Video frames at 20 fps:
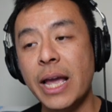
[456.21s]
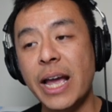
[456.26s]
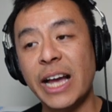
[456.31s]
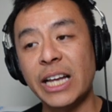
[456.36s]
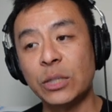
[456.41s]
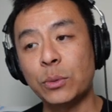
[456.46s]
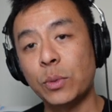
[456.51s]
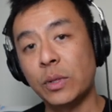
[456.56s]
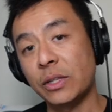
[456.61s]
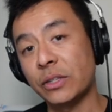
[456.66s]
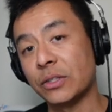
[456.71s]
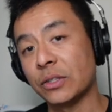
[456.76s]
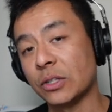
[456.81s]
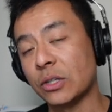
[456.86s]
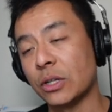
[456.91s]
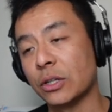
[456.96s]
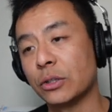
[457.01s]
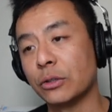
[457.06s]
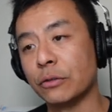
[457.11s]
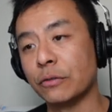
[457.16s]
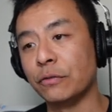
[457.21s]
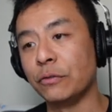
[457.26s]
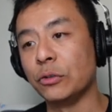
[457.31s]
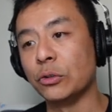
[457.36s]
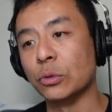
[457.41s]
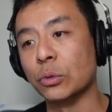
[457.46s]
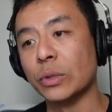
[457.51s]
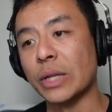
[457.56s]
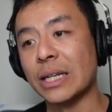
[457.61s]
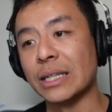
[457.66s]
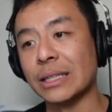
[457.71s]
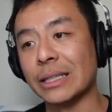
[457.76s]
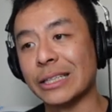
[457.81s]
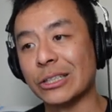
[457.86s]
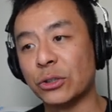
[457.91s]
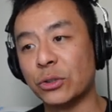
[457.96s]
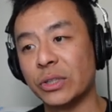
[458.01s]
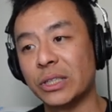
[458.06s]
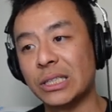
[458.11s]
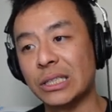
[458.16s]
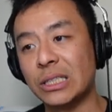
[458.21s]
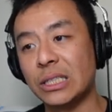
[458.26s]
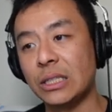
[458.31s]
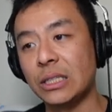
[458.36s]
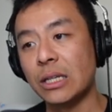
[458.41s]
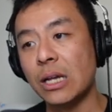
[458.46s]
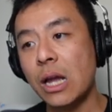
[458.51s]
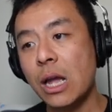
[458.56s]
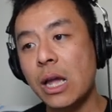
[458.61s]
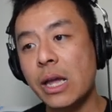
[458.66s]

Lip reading: as well as the cost of fuel and electricity,